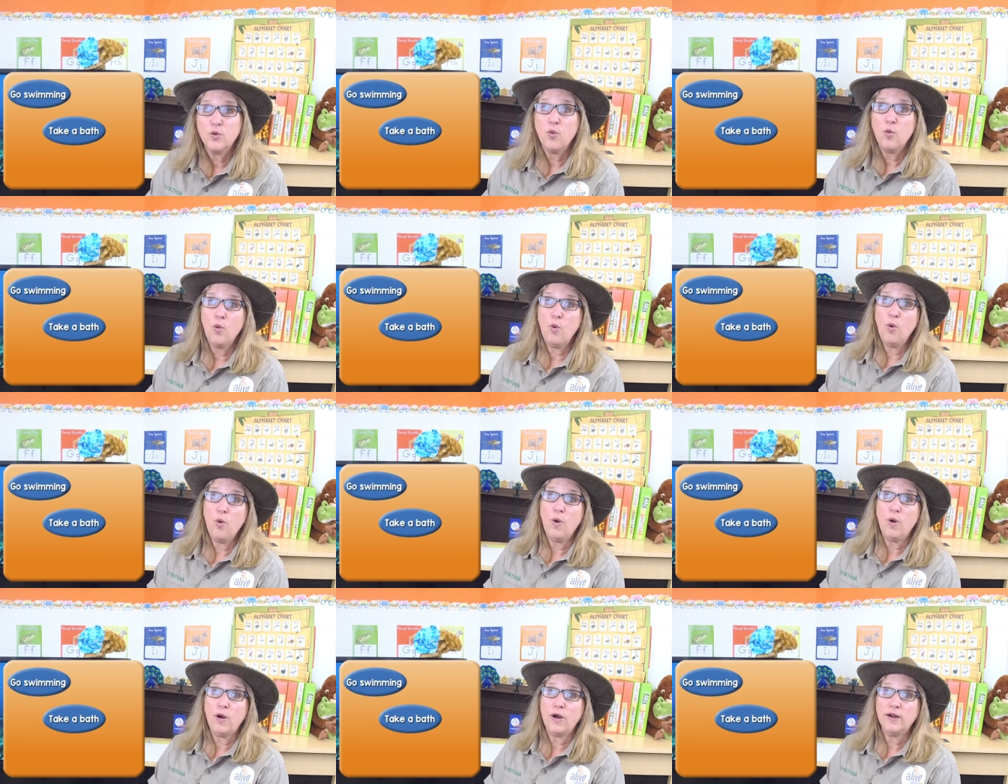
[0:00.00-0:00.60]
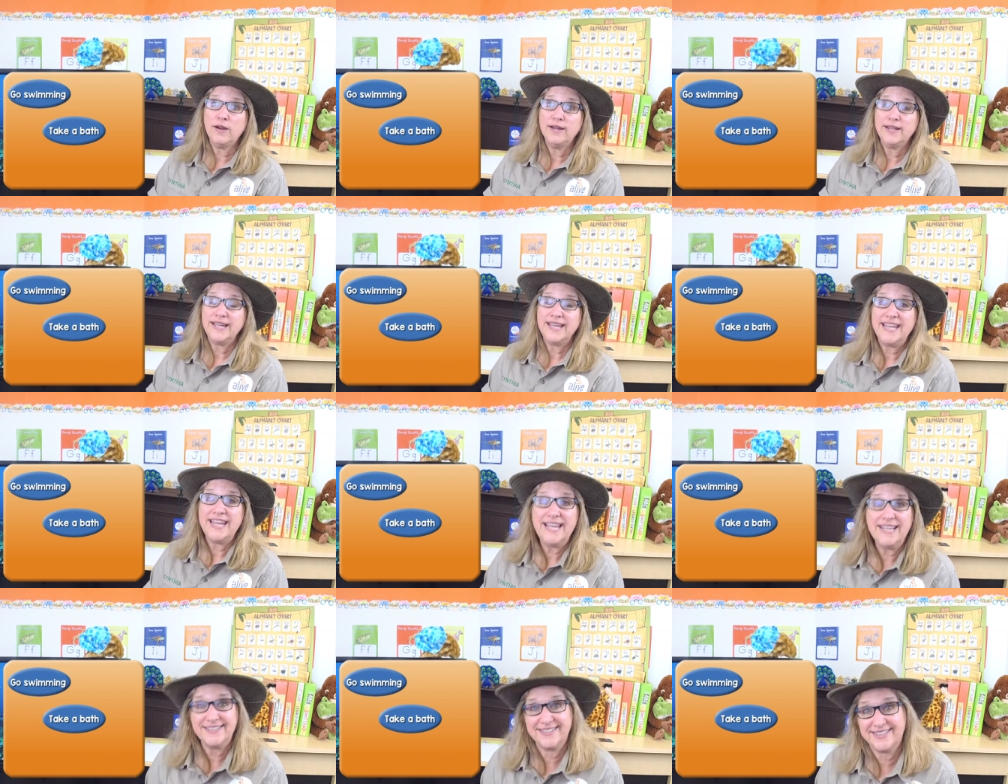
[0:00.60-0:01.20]
Or
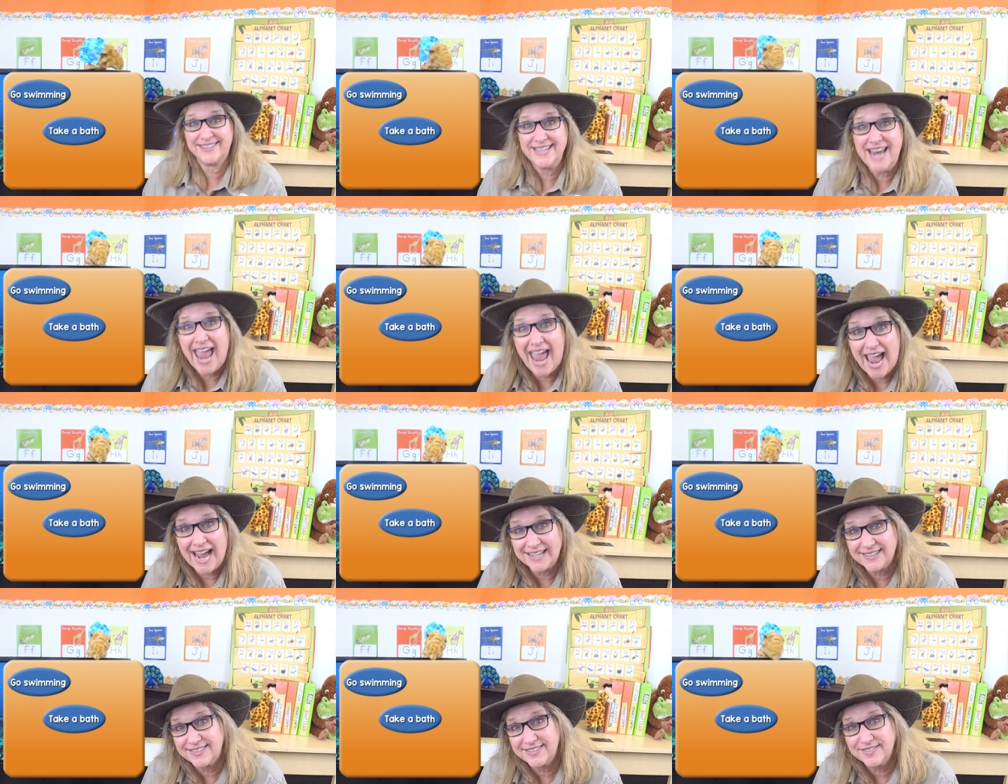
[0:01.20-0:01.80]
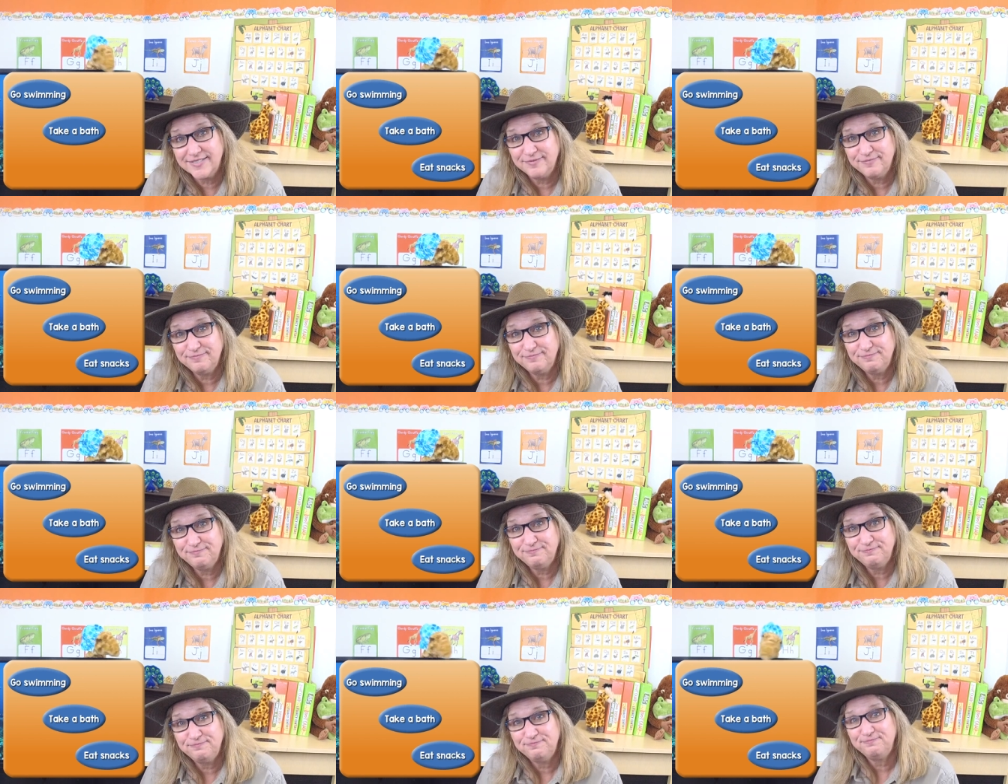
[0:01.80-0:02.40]
eat snacks?
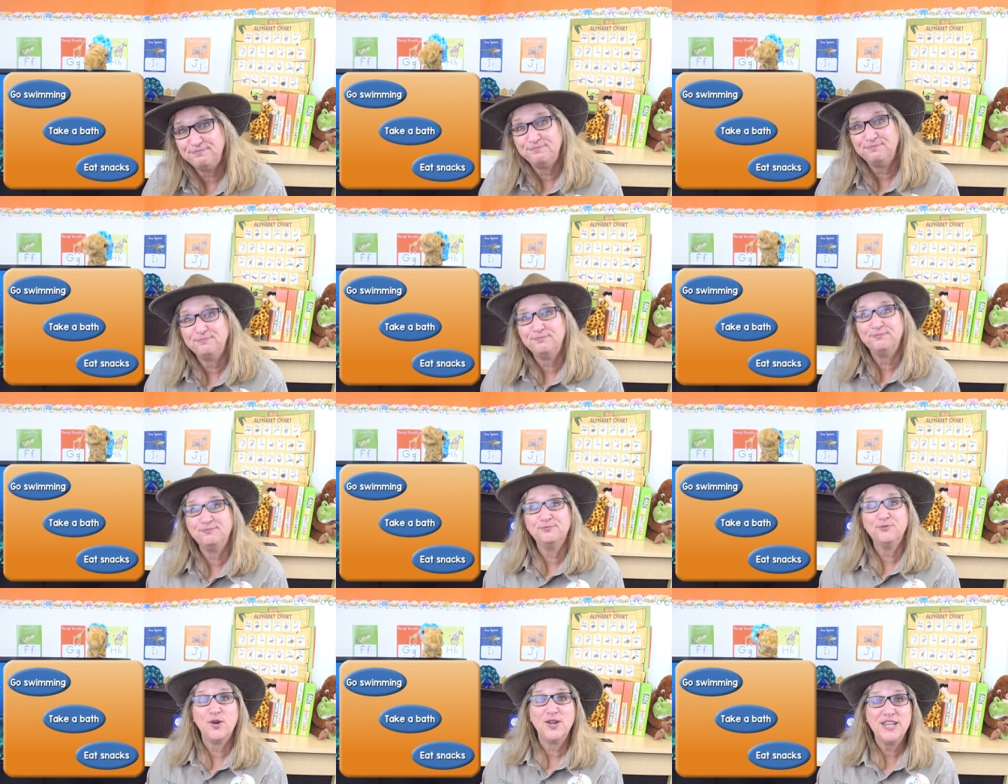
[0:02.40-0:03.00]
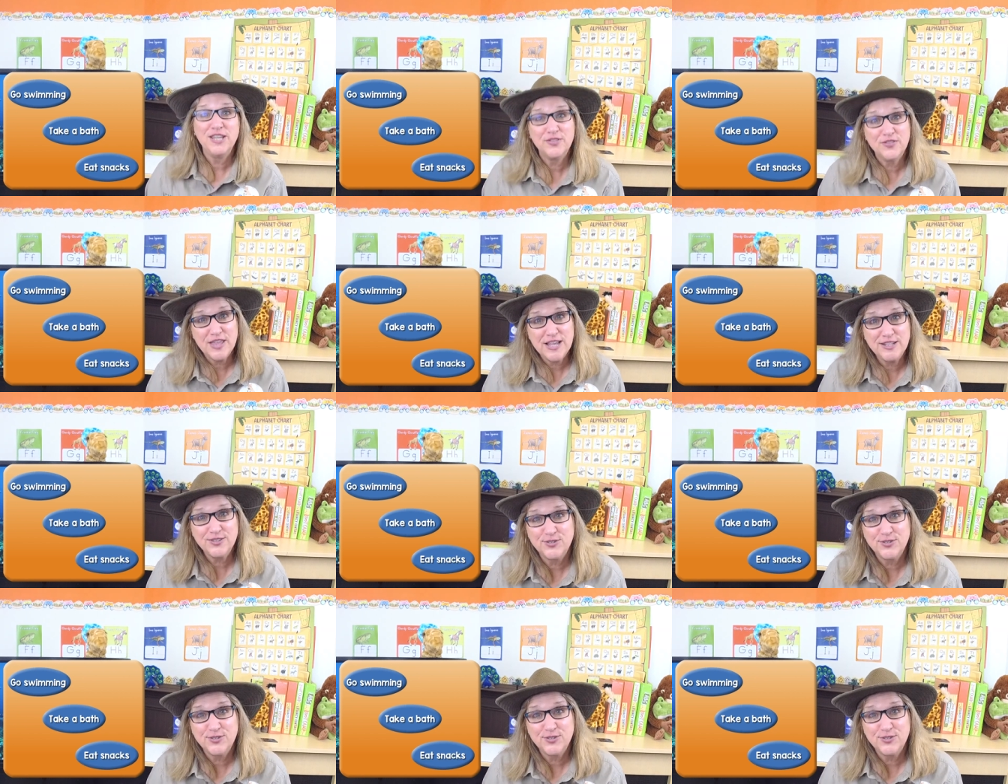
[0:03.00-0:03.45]
Hmm. What do you think,